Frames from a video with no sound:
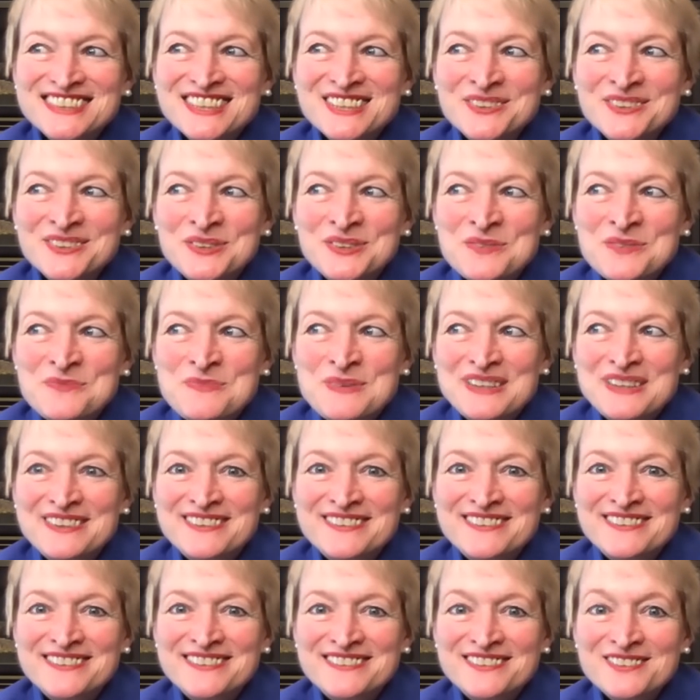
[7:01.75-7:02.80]
it would have
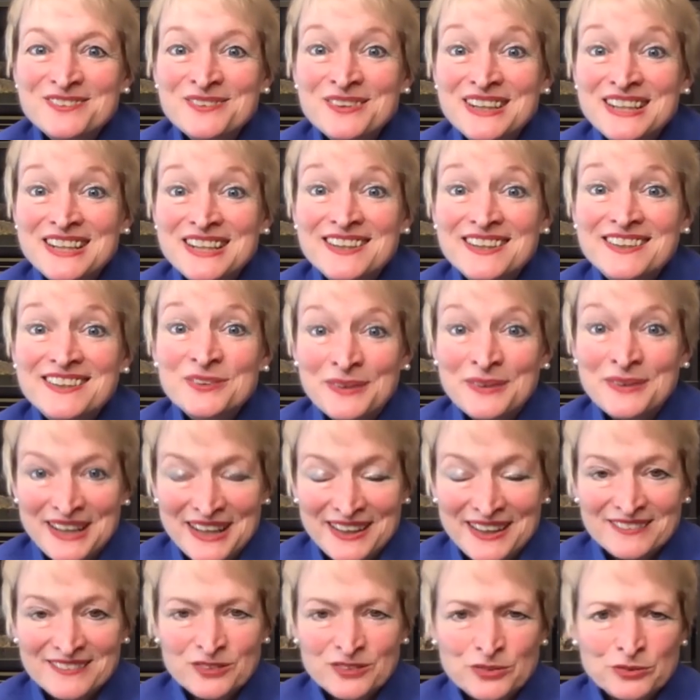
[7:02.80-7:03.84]
been
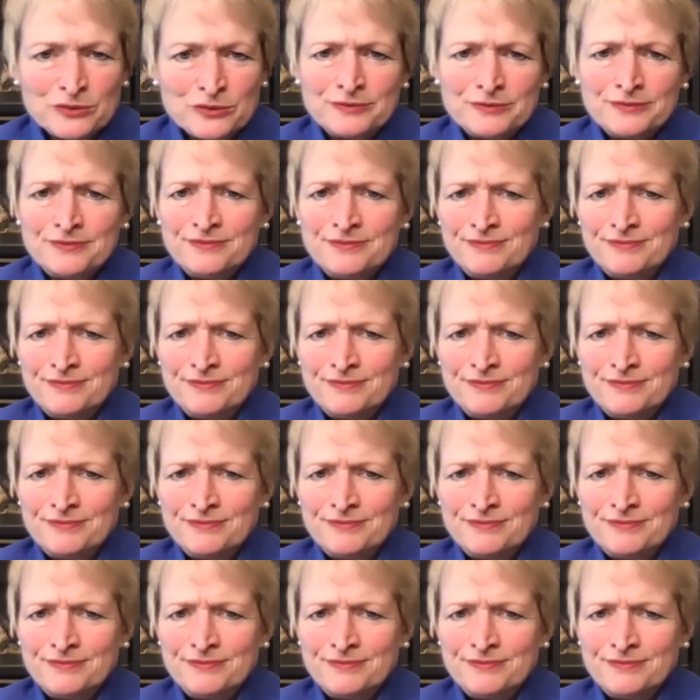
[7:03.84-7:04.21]
2020, sort of